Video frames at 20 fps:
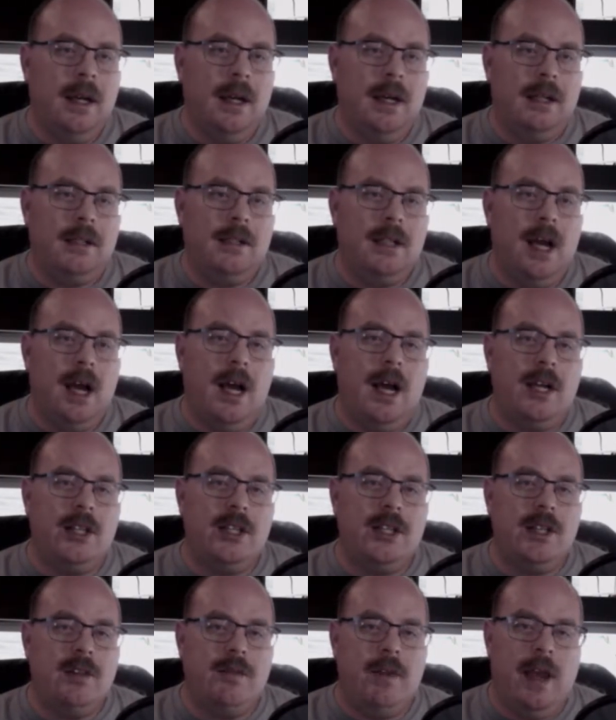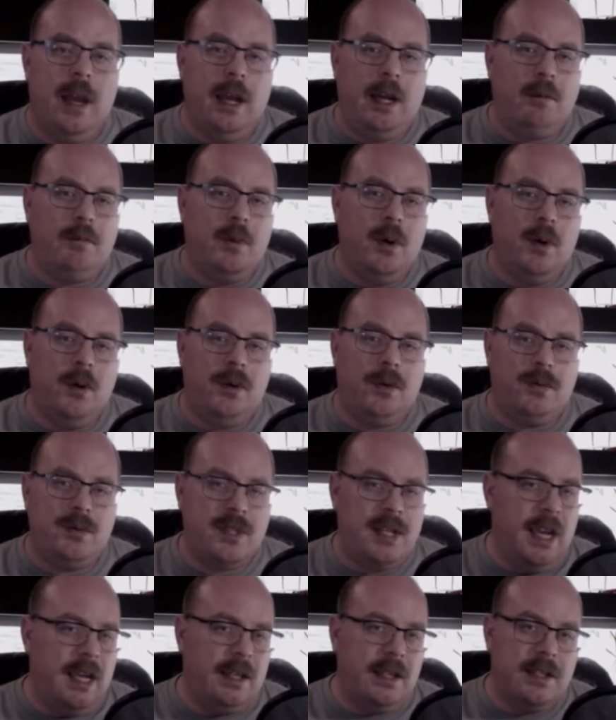Dodge and evade both
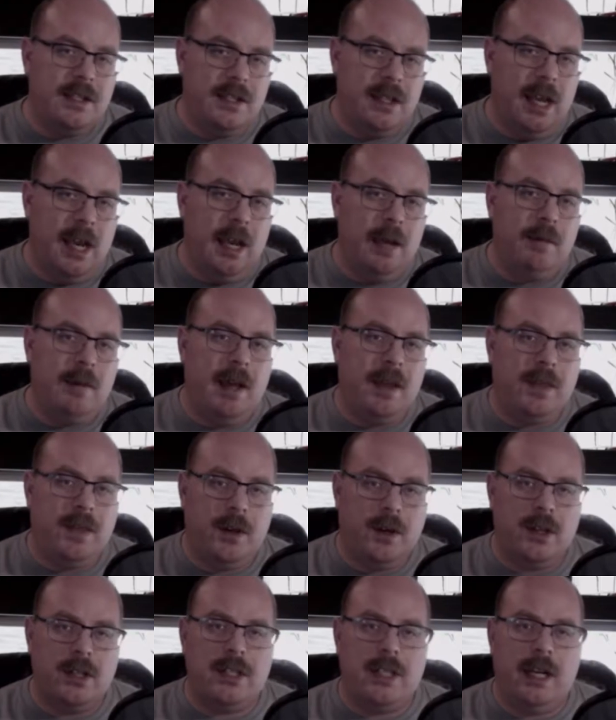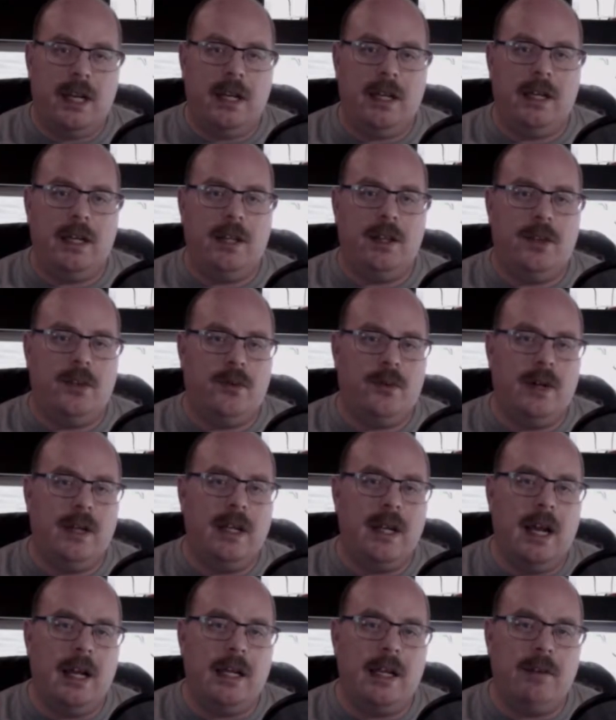stayed the same at 13 and
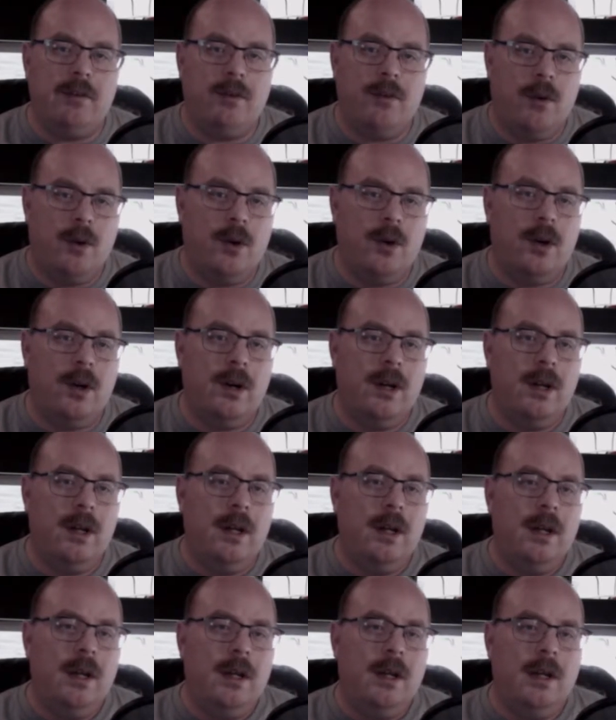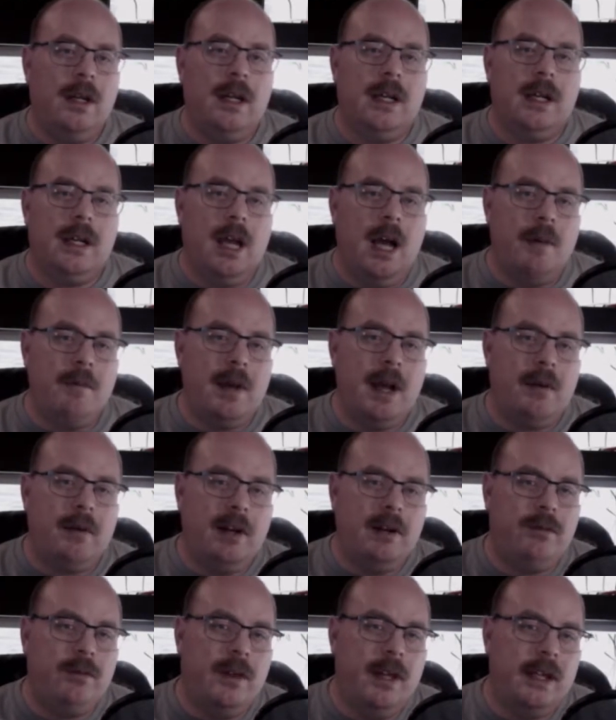394. Combat
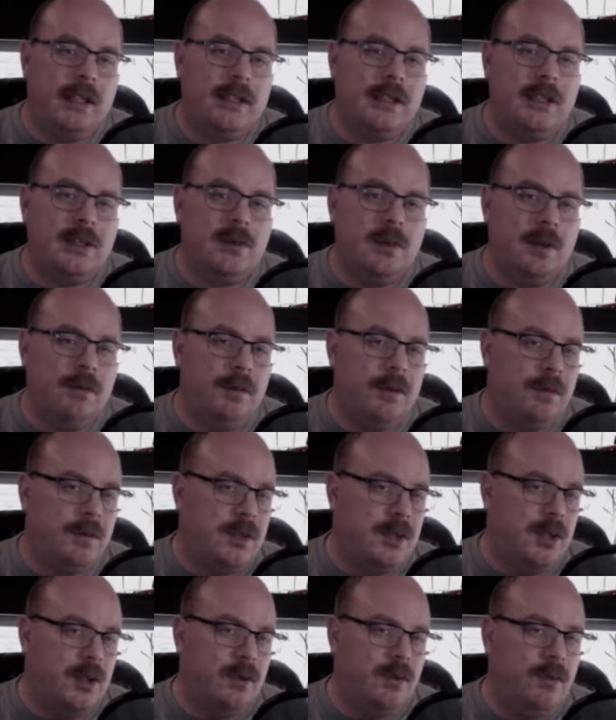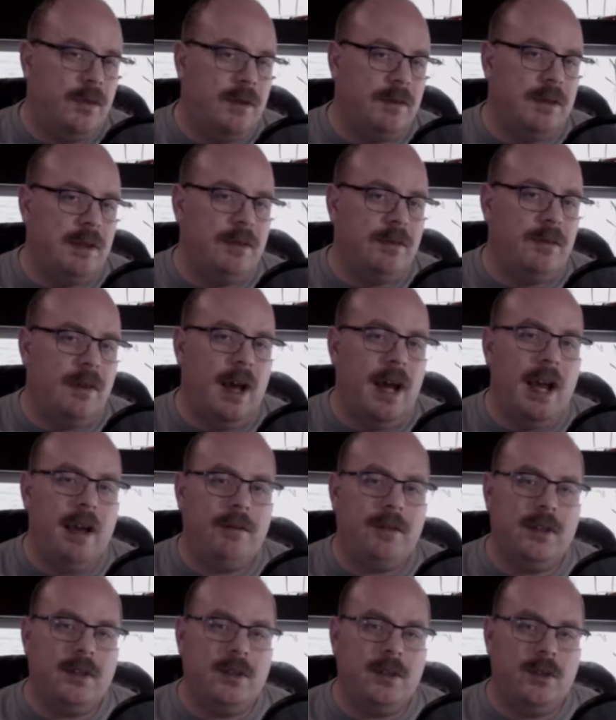reflexes went from 255
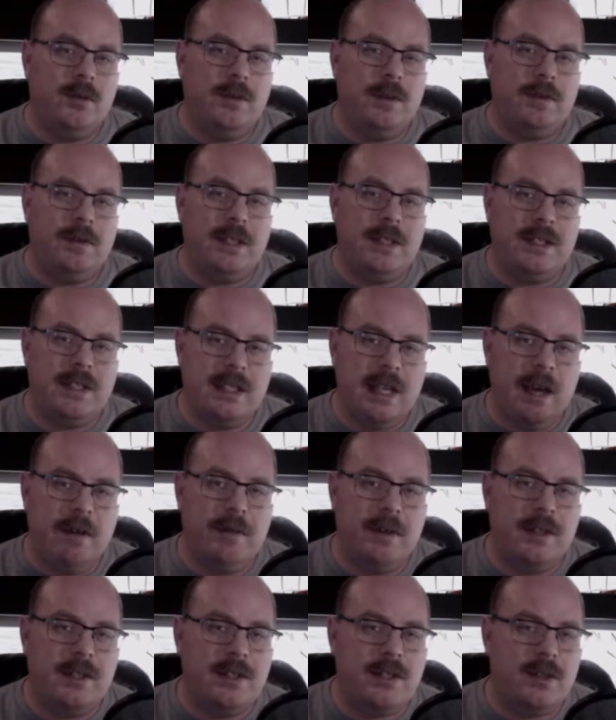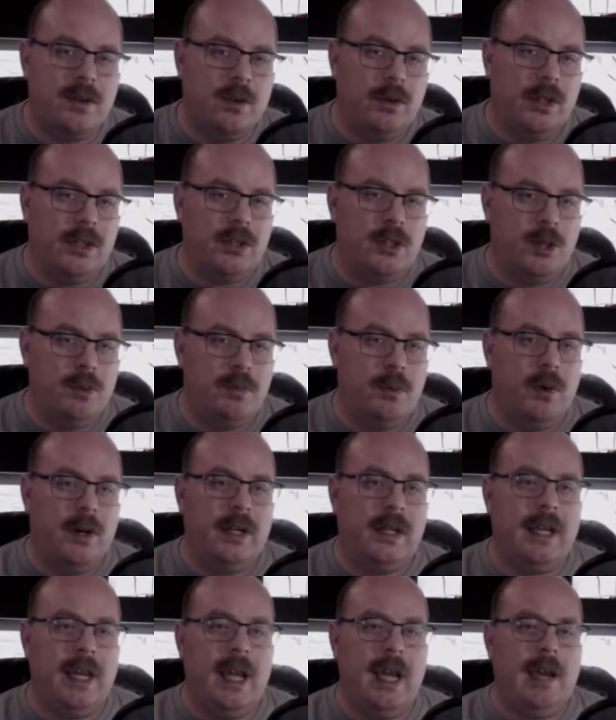to 257, so only 2-point
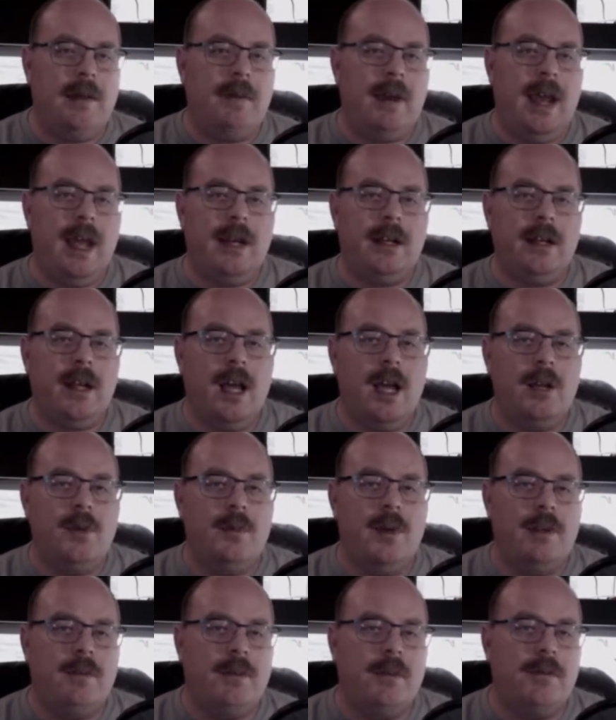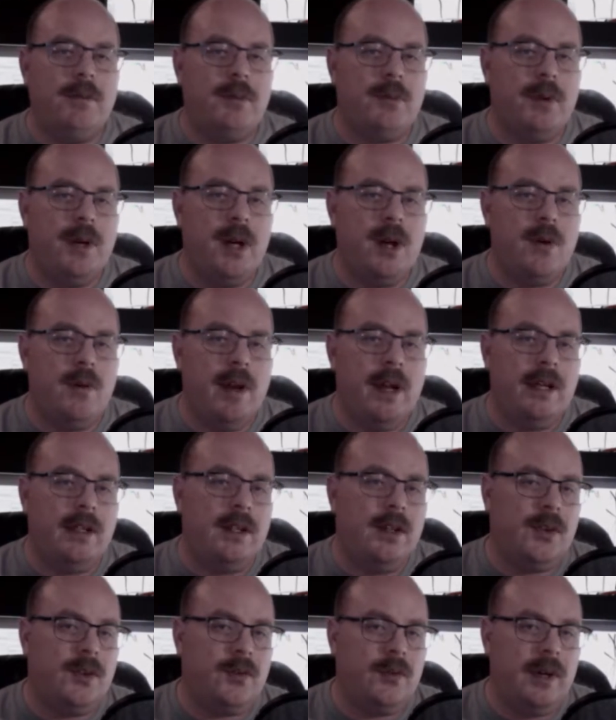gain. Handgun went from 308 to
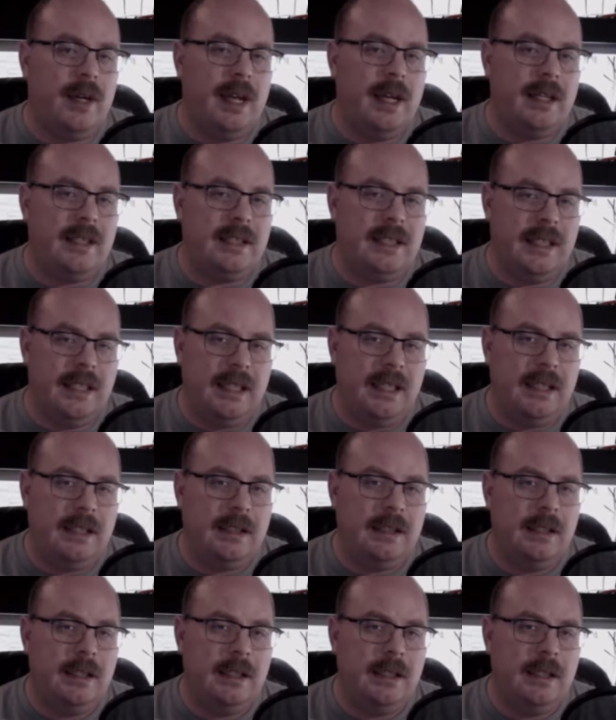318.